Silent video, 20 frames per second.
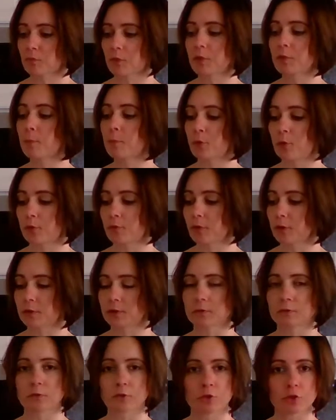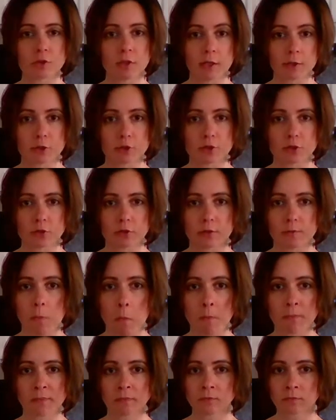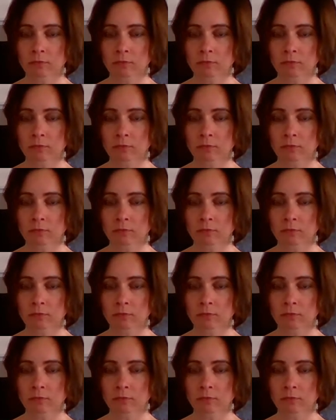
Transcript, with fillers: and the perfect texture